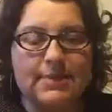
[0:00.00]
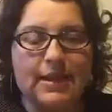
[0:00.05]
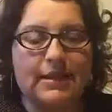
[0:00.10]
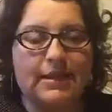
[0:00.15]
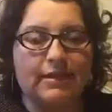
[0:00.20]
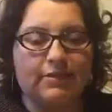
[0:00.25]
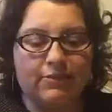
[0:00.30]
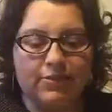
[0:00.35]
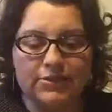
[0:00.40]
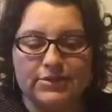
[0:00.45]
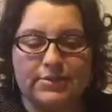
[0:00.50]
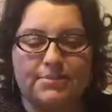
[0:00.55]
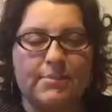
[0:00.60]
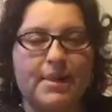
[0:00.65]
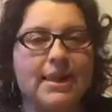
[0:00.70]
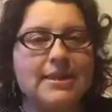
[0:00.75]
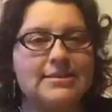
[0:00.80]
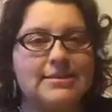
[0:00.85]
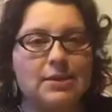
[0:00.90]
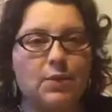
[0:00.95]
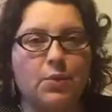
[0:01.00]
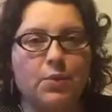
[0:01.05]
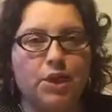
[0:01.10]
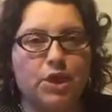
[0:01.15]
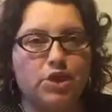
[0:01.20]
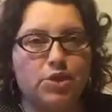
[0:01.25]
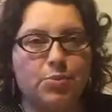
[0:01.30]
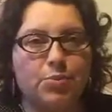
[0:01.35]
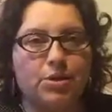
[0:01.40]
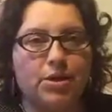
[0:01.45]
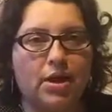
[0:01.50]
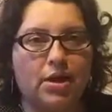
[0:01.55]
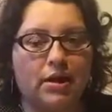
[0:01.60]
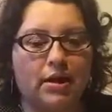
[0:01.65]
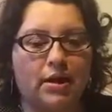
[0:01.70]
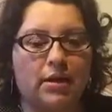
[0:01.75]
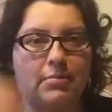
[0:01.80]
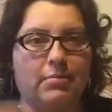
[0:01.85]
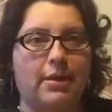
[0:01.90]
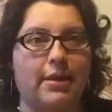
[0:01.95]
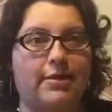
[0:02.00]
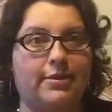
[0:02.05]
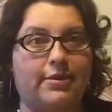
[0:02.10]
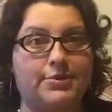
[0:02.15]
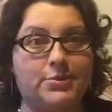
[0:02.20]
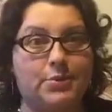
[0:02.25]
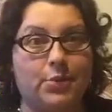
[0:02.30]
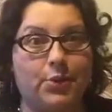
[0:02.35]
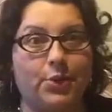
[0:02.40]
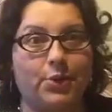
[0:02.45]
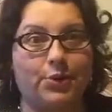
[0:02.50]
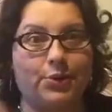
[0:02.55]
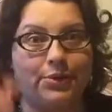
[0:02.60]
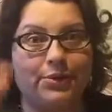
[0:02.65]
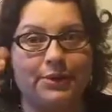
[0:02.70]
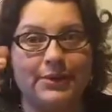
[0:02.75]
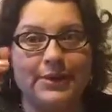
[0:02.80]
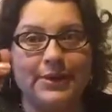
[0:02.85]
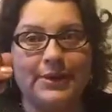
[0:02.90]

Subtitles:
knee feels amazing. What did you put on it? I'm like, this oil.